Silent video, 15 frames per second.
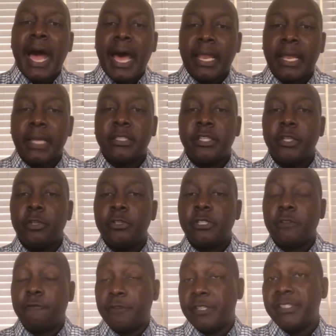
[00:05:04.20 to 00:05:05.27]
I like to
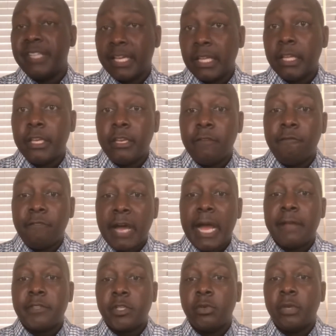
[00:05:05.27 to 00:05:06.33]
use the Fidelity
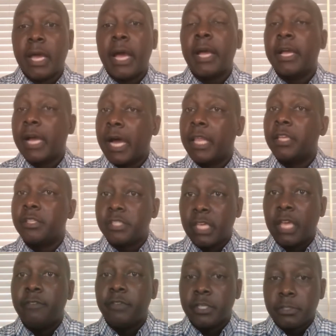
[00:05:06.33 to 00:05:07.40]
529 college
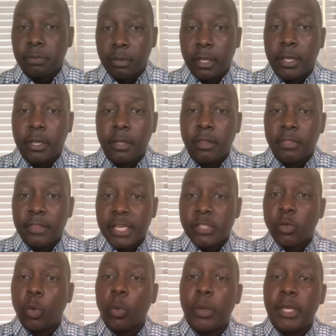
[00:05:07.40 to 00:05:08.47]
savings plan.
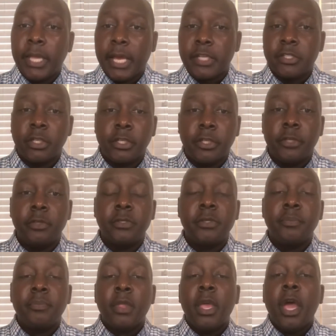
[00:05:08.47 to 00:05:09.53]
That's what we actually
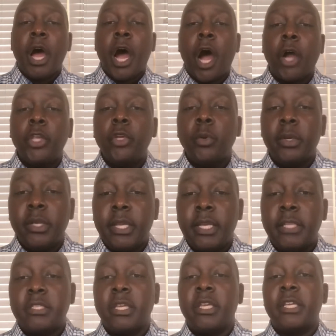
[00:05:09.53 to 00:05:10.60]
use. All you would
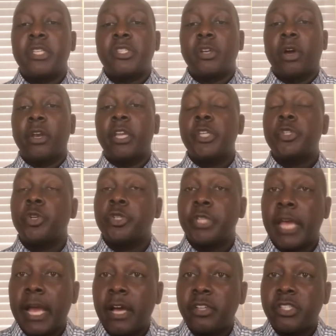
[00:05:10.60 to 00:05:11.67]
need to get started is your
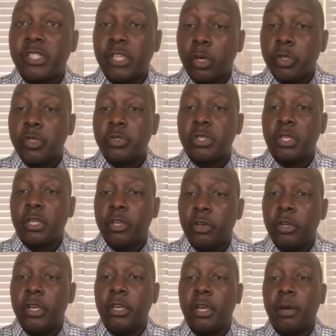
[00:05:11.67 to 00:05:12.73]
child's social
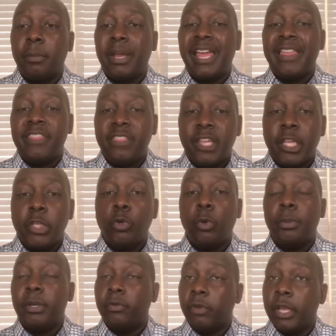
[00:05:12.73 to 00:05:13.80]
security number, and then you
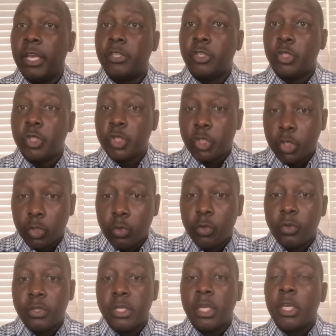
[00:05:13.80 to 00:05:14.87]
will be ready to
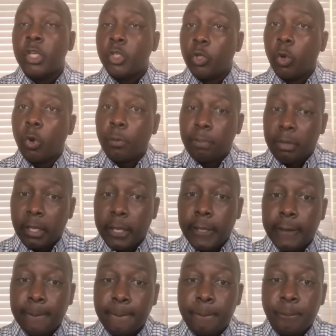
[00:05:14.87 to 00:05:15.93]
choose your
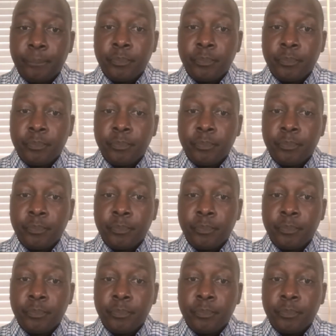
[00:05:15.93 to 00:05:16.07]
plan.